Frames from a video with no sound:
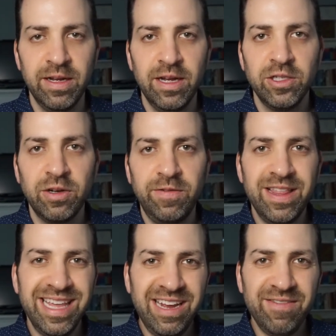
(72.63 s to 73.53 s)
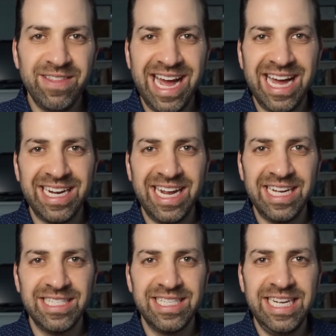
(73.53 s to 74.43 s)
So if you think of that
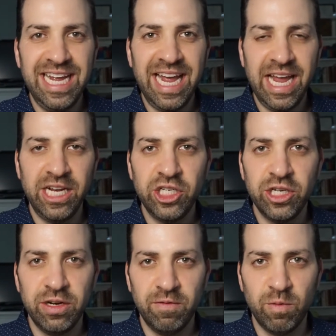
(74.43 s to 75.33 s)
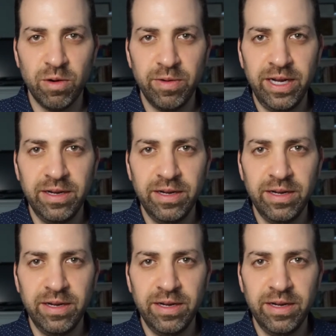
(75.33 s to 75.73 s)
as the engine of worry,